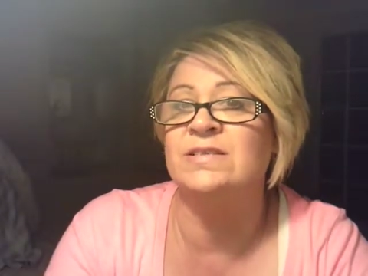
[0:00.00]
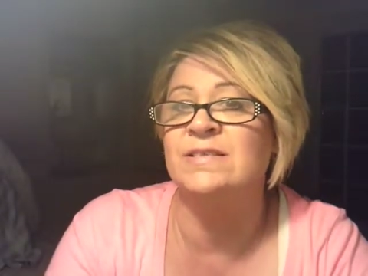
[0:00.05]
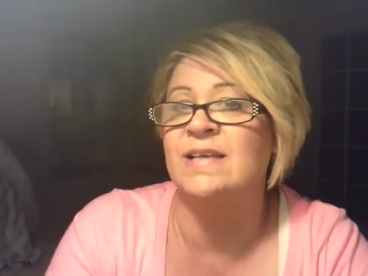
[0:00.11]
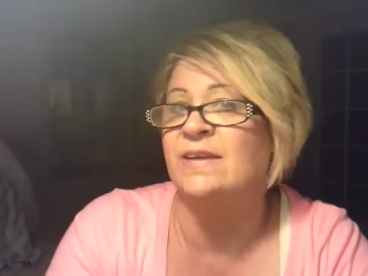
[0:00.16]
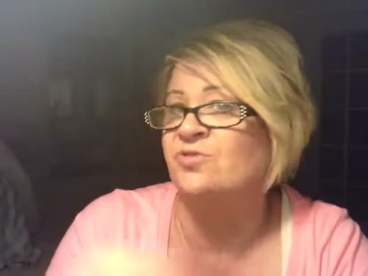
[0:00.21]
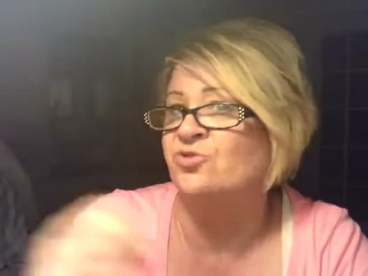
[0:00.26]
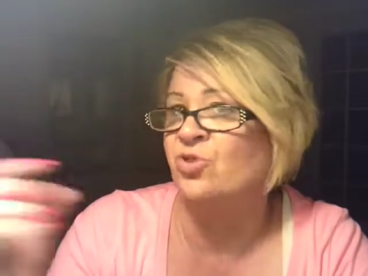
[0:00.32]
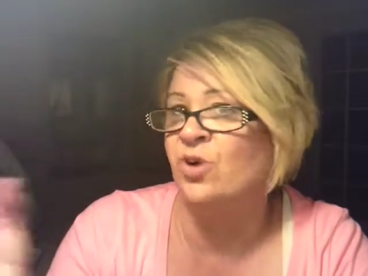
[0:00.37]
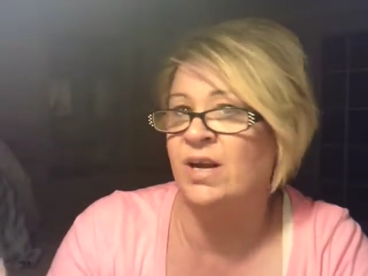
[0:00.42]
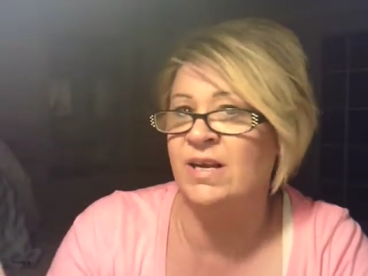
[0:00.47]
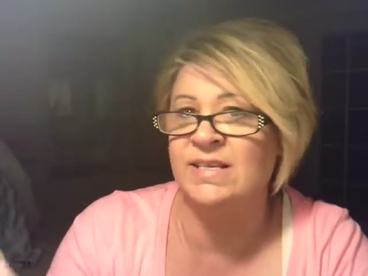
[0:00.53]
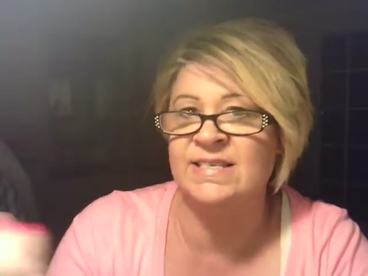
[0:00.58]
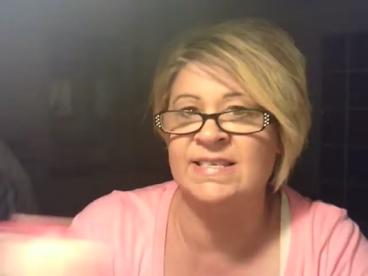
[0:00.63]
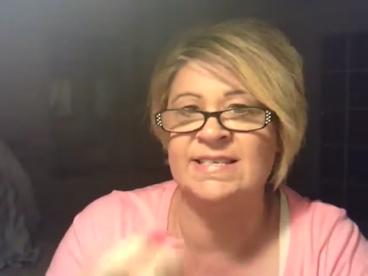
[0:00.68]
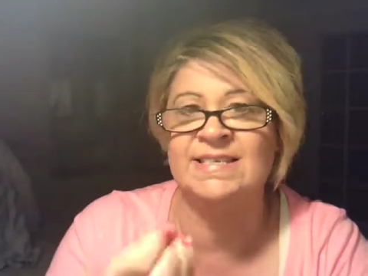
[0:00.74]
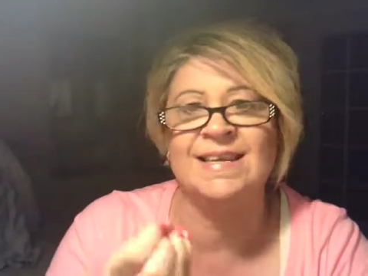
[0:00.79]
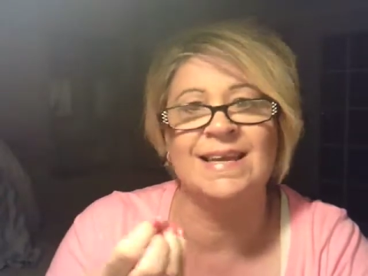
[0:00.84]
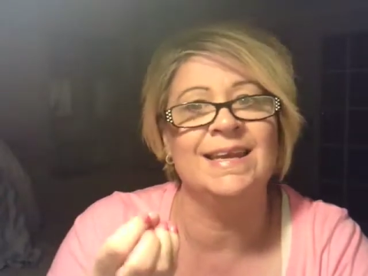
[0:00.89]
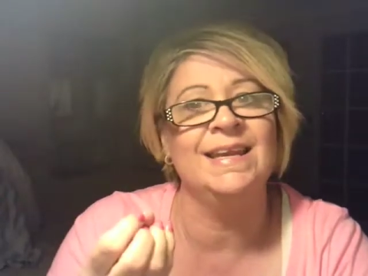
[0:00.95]
I tried to
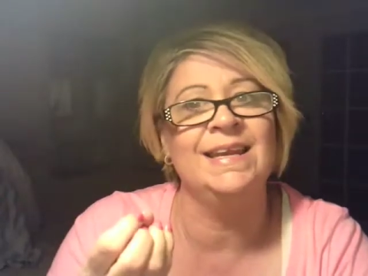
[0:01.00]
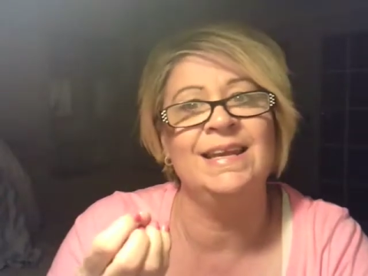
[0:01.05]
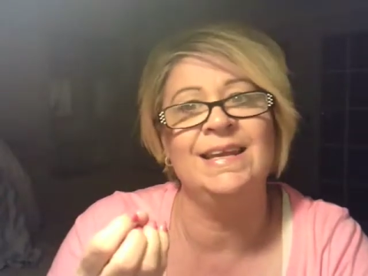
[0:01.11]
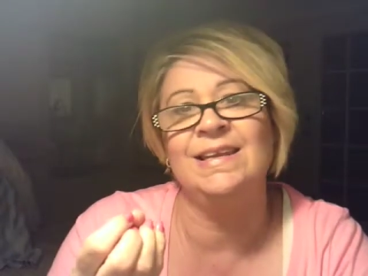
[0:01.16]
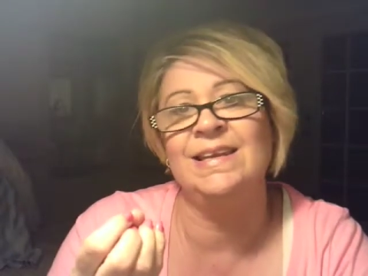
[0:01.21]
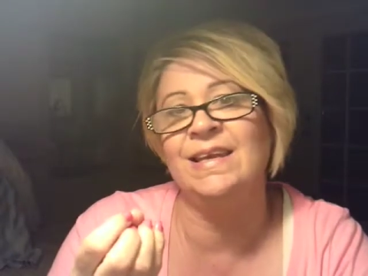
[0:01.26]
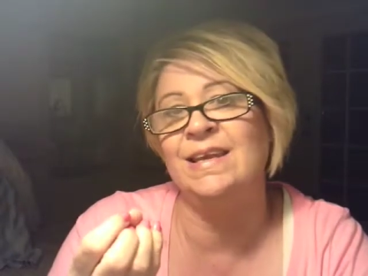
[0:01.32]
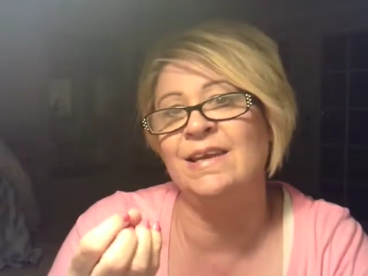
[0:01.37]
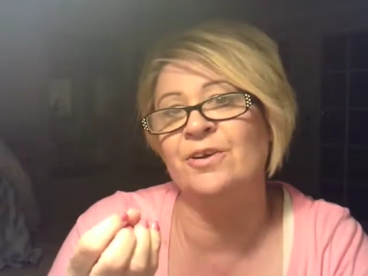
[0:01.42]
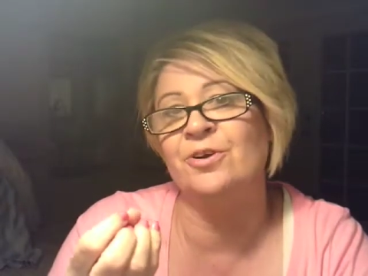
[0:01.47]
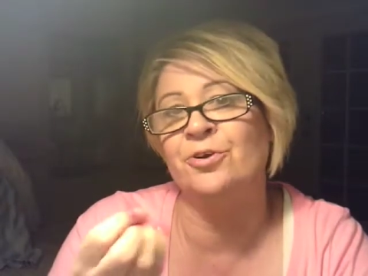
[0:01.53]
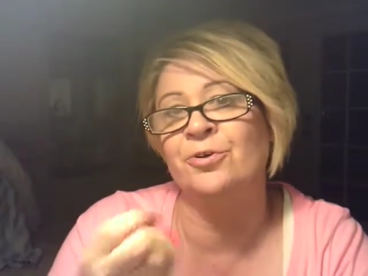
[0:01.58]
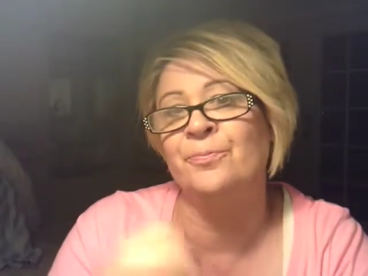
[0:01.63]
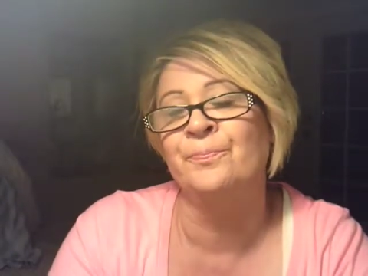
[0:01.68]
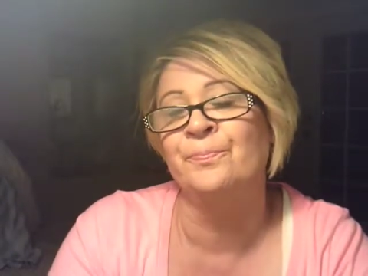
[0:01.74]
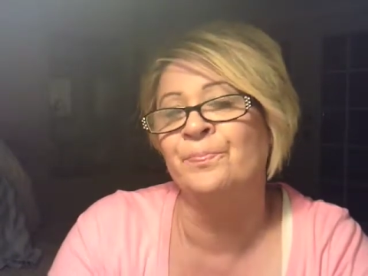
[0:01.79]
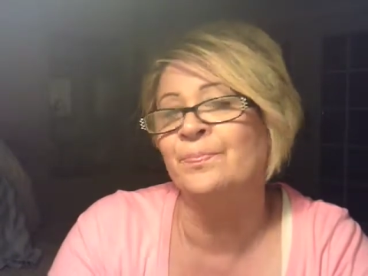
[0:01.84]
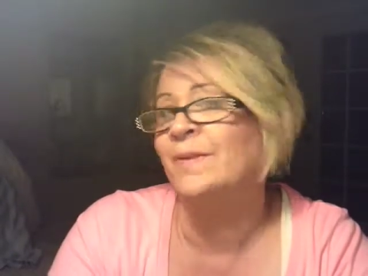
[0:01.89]
stick it in here.